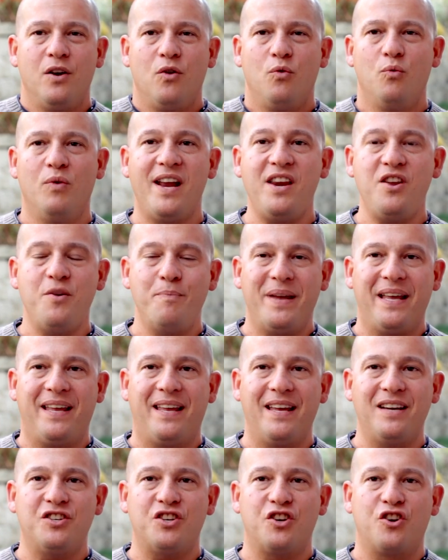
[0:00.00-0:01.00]
when you
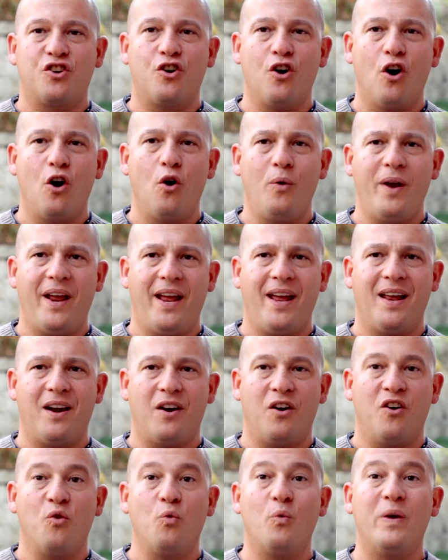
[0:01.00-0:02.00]
begin to go
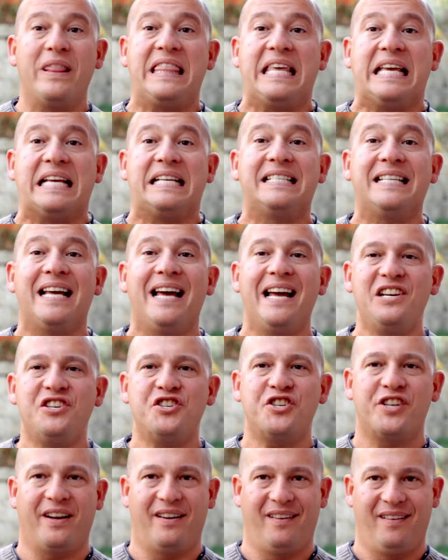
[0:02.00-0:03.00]
in with the
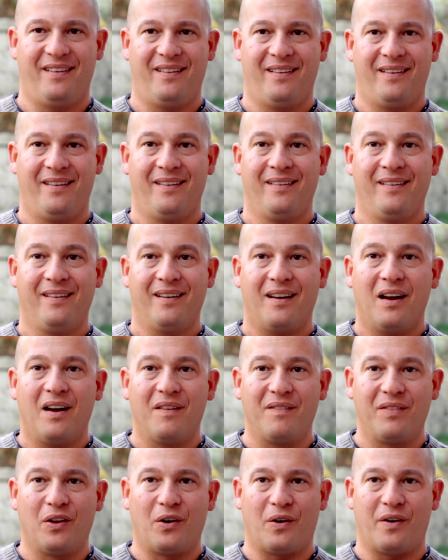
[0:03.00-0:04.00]
intention
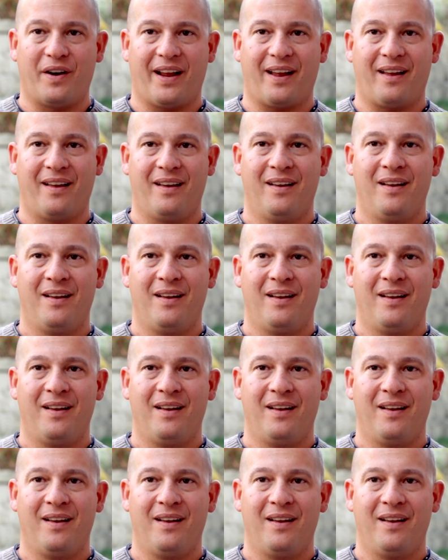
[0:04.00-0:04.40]
of learning,